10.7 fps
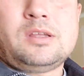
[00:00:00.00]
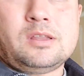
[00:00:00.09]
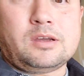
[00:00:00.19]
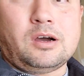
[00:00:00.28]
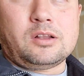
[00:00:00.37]

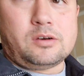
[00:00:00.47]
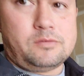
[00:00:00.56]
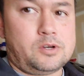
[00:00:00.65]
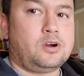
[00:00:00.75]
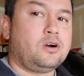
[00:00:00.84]
the color of
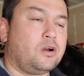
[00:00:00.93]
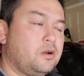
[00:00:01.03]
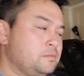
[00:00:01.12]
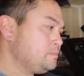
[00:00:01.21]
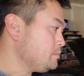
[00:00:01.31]
your car.
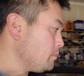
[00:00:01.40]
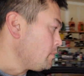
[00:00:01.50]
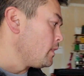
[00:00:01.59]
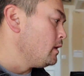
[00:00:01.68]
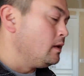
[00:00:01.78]

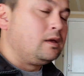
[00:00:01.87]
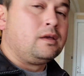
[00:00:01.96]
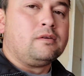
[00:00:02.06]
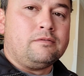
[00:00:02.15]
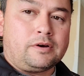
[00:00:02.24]

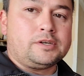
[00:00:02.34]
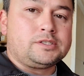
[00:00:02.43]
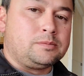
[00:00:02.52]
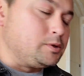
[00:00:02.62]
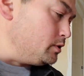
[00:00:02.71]
Very simple to